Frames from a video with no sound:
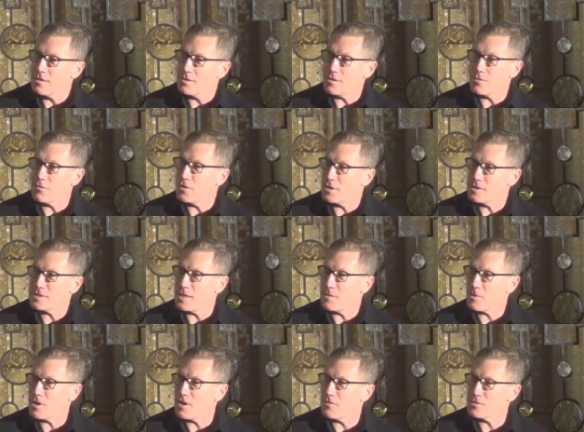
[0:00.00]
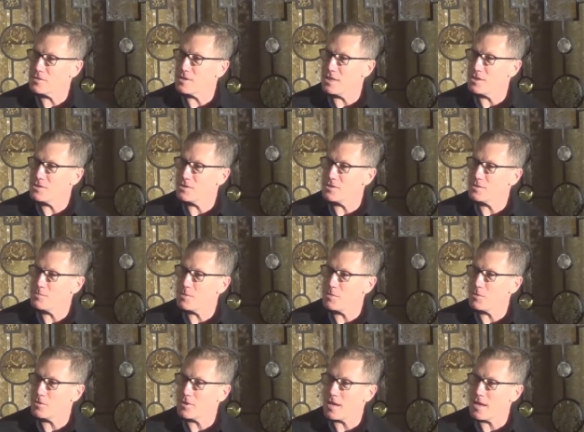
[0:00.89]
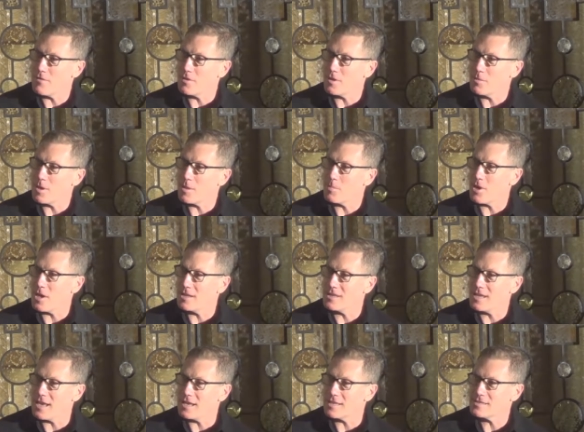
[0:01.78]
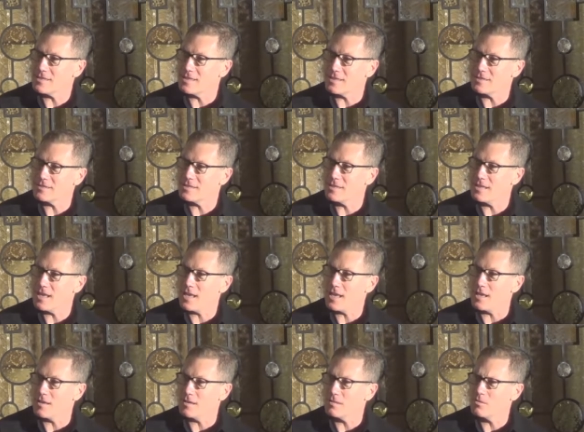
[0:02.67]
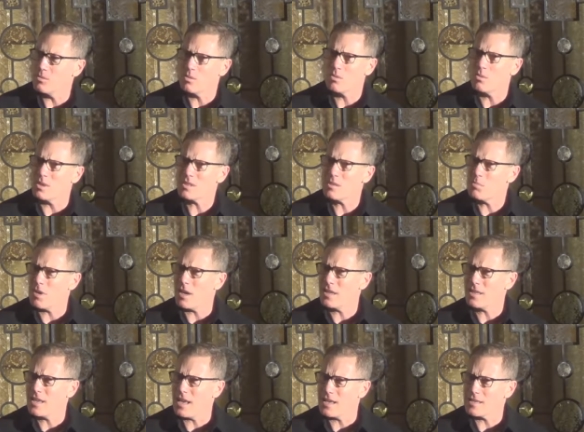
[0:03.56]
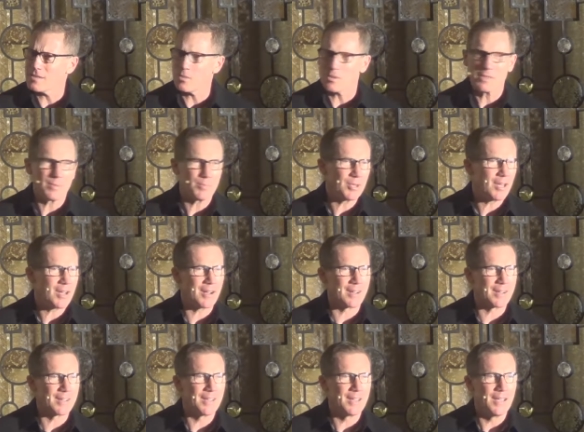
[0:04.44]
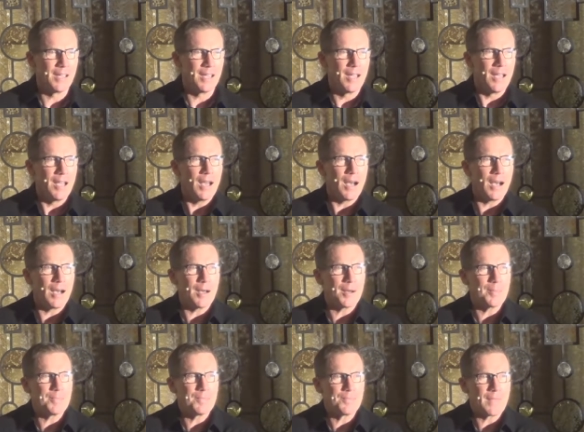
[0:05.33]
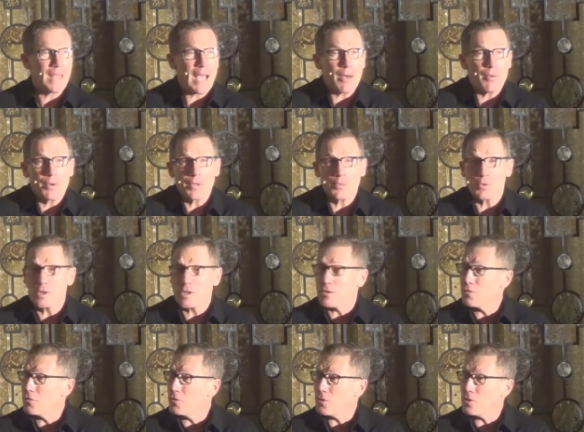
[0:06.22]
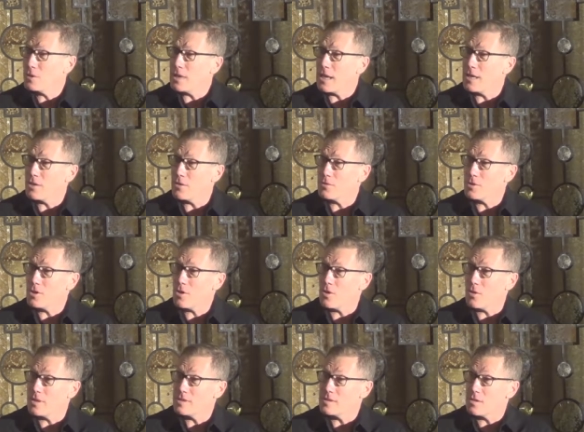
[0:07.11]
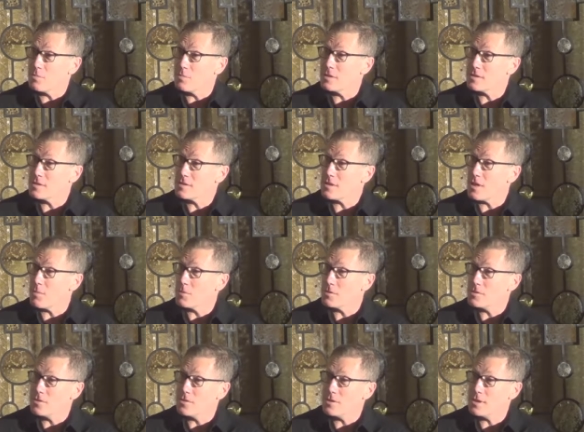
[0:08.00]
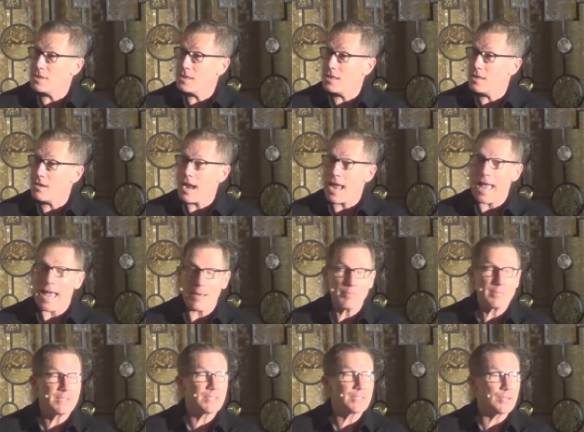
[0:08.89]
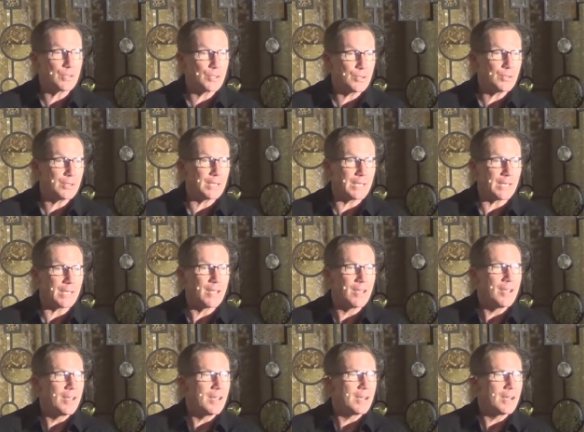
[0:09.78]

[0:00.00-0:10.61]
they're the very same conversations people are having about podcasting today. What's a podcast? What's a blog? How it will unfold, I don't know. Is there business opportunity there? Absolutely.